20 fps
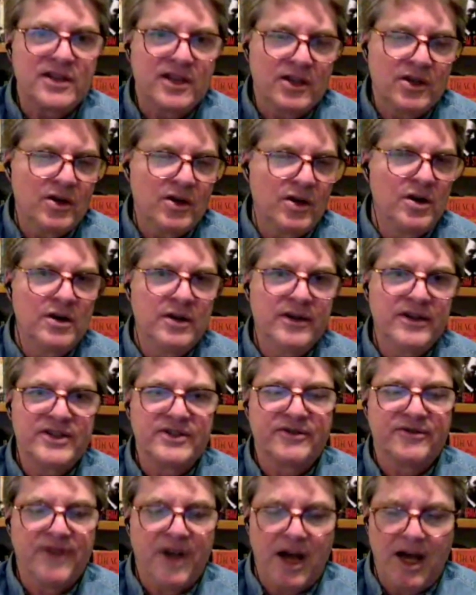The Earl is
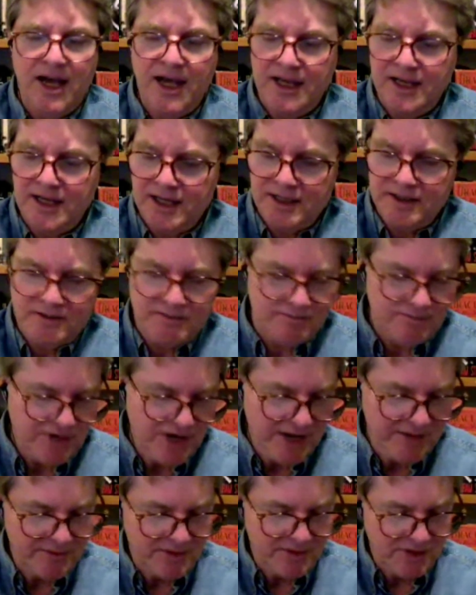fine, and
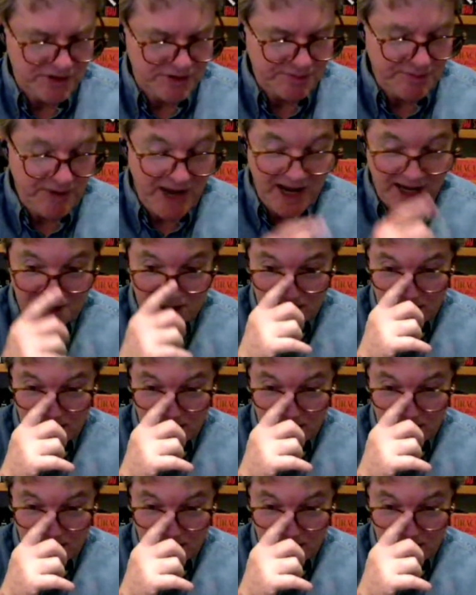Bram goes back